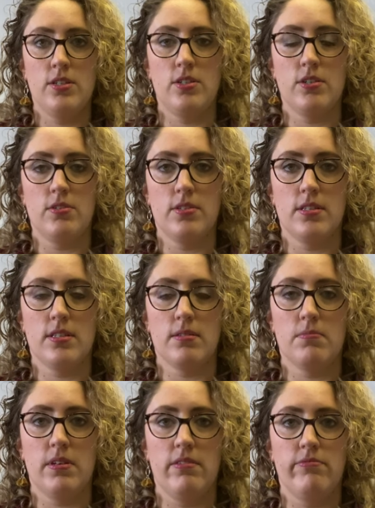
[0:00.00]
do
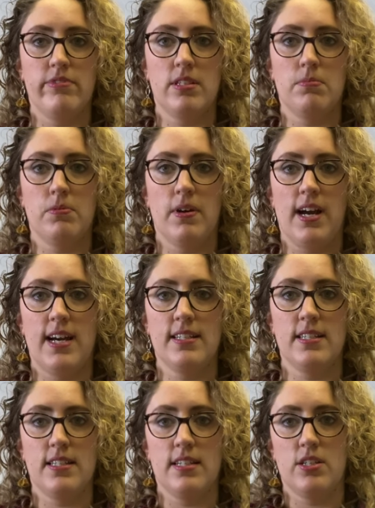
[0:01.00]
some invisible hand
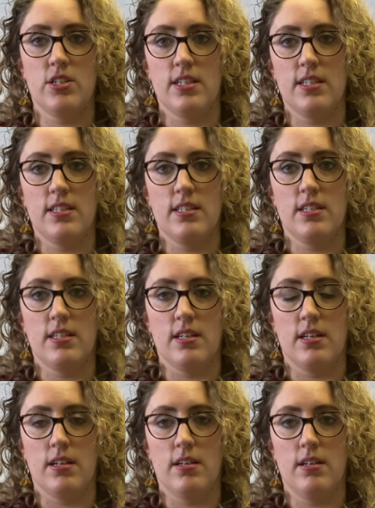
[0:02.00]
stitches
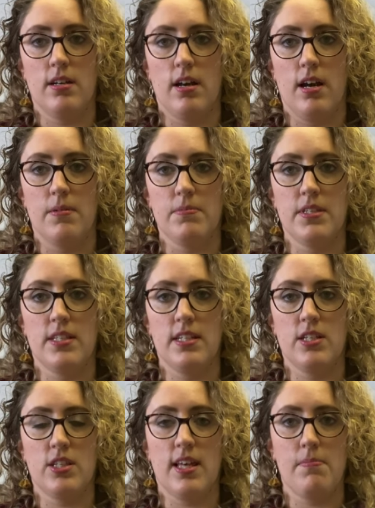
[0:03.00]
to
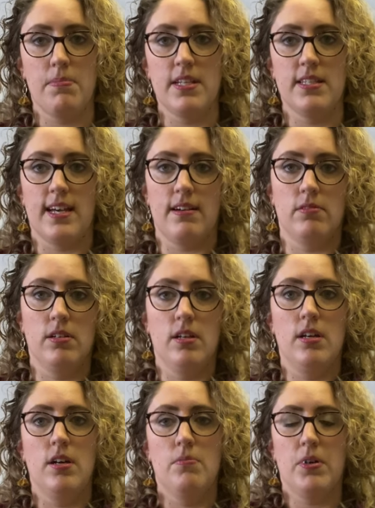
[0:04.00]
stitch that bit down.
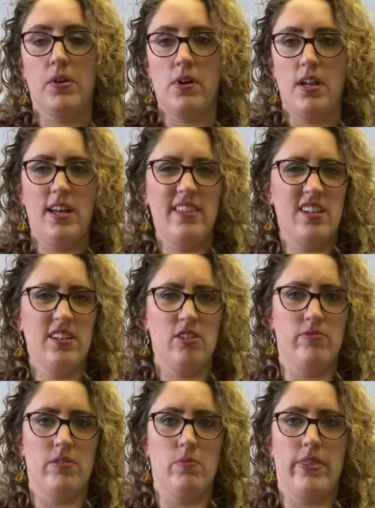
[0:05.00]
I quite like the look
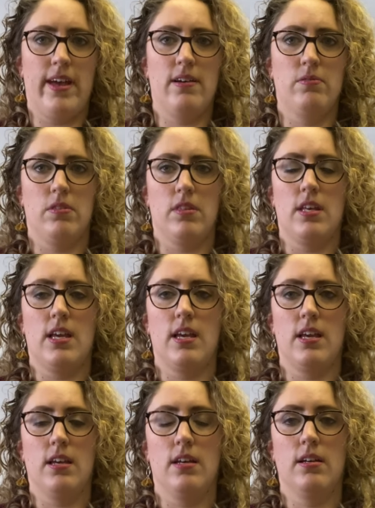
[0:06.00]
of it without
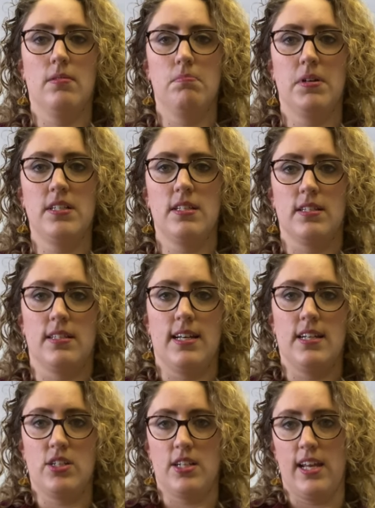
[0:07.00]
the buttons,
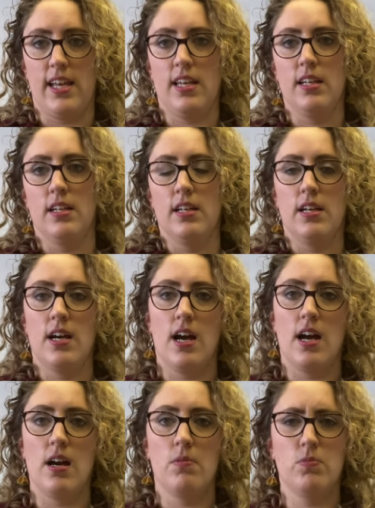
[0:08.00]
actually.
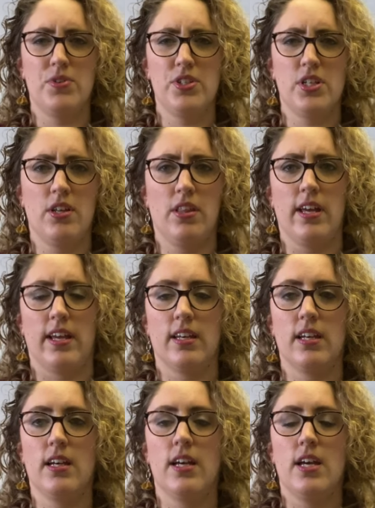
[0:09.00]
What do you
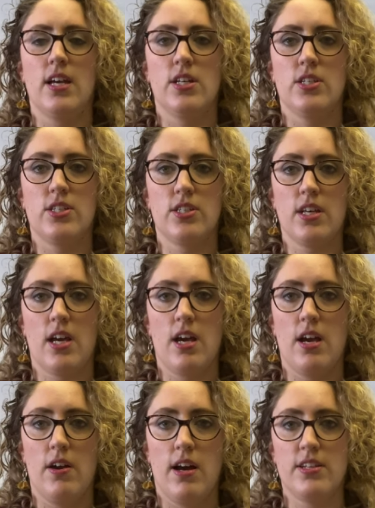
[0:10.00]
think? So
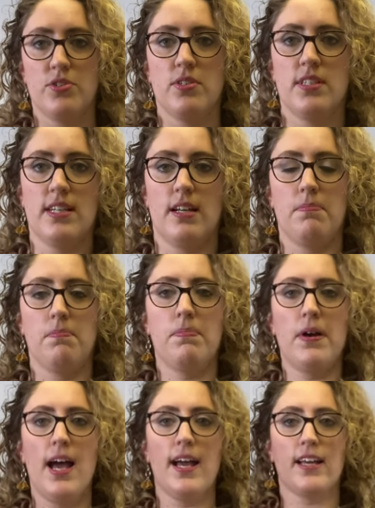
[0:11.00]
I shall stand
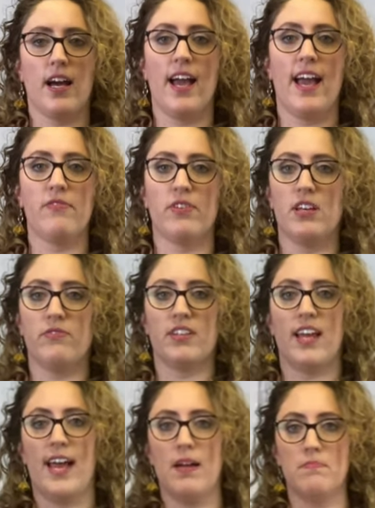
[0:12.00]
back. I have even
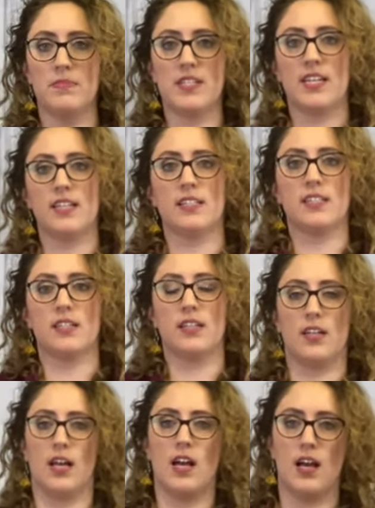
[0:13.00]
hemmed it.
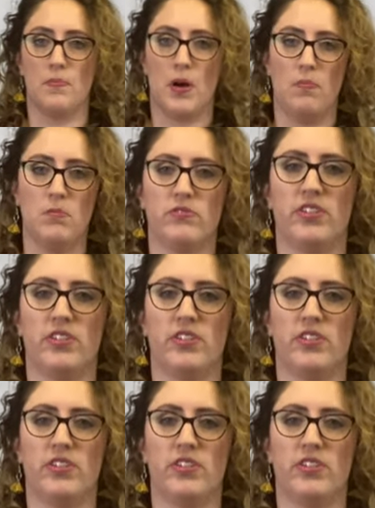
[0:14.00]
I'll move